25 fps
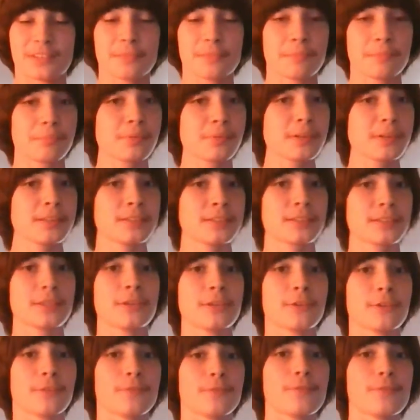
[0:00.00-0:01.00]
a pretty
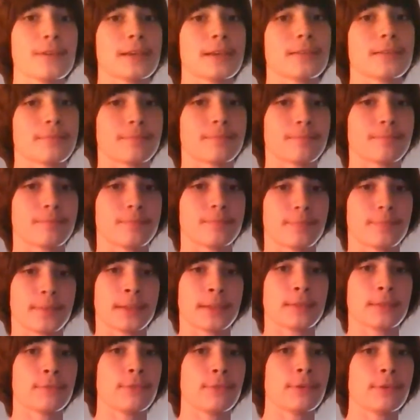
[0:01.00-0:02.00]
secure fit.
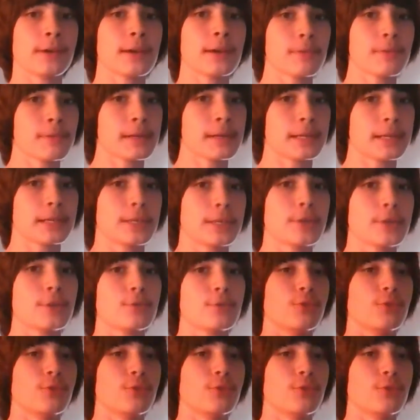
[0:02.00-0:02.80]
And if you're not running a huge